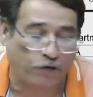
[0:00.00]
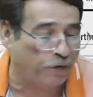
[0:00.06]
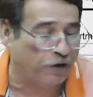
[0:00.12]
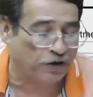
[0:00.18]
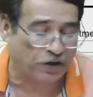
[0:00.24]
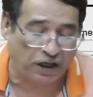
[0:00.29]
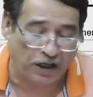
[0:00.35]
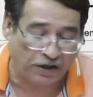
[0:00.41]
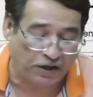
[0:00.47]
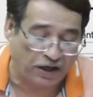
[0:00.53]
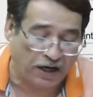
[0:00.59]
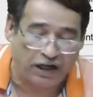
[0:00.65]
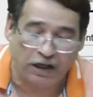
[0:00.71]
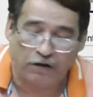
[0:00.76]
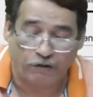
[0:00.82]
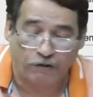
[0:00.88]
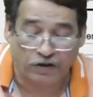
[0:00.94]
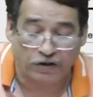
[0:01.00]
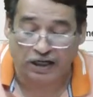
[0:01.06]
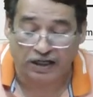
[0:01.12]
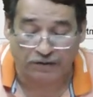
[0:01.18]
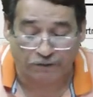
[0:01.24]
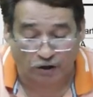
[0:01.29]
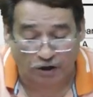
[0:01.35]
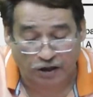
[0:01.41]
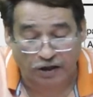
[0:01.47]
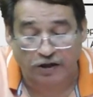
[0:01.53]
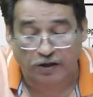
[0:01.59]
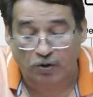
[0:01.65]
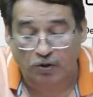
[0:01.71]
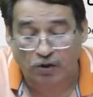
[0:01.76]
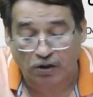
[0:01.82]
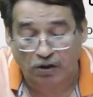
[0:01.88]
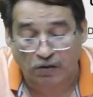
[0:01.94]
and regarding which I have already
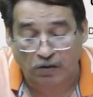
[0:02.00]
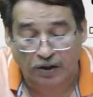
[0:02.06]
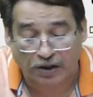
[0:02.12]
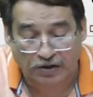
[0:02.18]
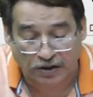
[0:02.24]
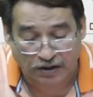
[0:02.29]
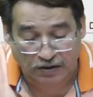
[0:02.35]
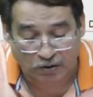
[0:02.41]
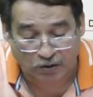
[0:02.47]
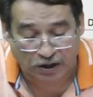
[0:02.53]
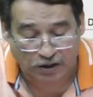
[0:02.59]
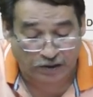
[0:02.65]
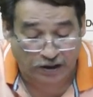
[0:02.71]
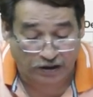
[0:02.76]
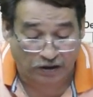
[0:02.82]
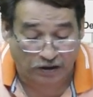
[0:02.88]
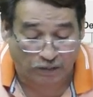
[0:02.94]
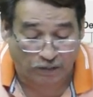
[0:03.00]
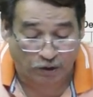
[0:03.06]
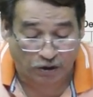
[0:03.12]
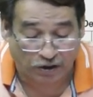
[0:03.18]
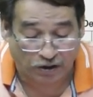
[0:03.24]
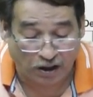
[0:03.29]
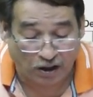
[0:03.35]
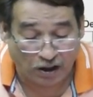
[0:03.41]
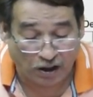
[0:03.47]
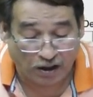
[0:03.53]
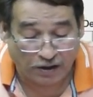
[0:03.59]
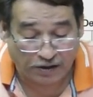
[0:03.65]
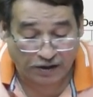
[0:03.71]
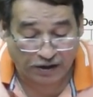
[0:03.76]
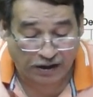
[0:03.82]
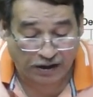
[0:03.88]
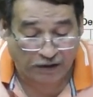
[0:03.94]
told you, but just to explain the point,
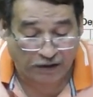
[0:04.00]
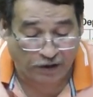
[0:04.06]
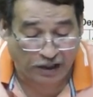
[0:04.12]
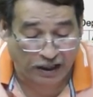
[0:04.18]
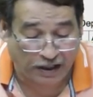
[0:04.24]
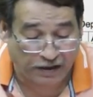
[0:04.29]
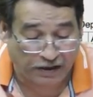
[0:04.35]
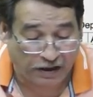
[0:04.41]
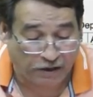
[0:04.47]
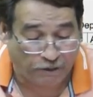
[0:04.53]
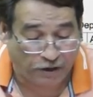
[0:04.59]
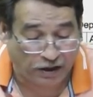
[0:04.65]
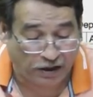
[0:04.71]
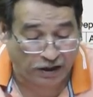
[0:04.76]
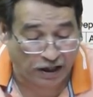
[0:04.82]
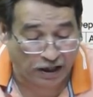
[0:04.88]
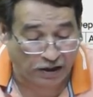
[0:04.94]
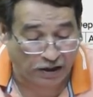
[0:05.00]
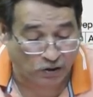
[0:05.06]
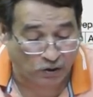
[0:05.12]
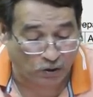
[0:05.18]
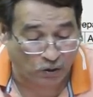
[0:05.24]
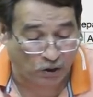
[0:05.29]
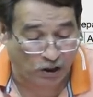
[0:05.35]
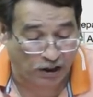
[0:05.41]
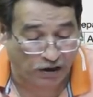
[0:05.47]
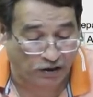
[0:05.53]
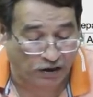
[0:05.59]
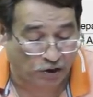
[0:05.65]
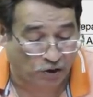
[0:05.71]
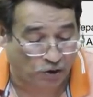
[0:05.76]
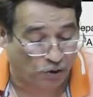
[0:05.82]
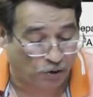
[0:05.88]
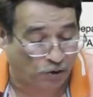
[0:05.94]
TV and DVD are sold in the
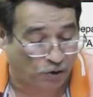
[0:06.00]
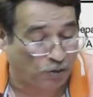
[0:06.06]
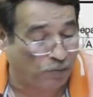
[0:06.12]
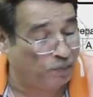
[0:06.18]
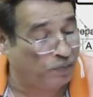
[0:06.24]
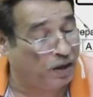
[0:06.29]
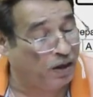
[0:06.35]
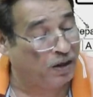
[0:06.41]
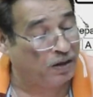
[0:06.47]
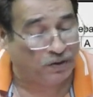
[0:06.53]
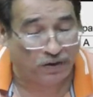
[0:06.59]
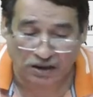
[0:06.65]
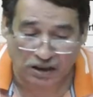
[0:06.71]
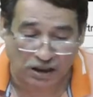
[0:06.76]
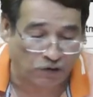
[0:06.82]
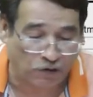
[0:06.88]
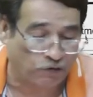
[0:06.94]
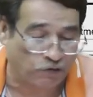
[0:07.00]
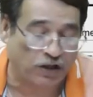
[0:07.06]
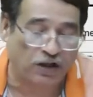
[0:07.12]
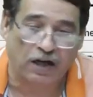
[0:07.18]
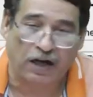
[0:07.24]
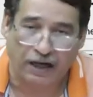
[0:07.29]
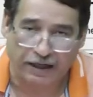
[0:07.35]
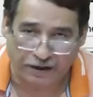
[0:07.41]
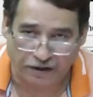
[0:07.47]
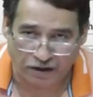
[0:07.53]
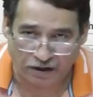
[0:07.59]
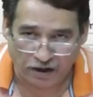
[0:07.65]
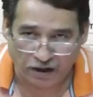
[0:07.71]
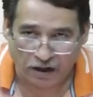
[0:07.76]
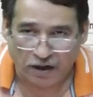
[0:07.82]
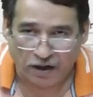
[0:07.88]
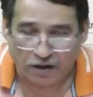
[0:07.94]
showroom. This is what I
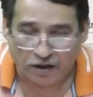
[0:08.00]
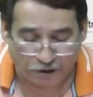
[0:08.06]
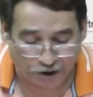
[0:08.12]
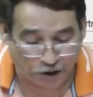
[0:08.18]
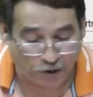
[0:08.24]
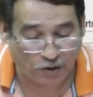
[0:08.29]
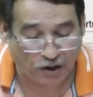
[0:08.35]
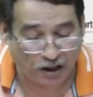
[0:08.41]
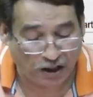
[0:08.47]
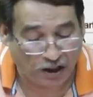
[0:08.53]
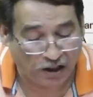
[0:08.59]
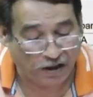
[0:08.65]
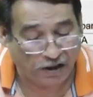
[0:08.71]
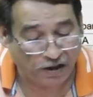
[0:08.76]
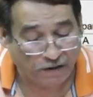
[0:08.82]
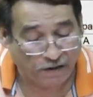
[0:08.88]
drew earlier.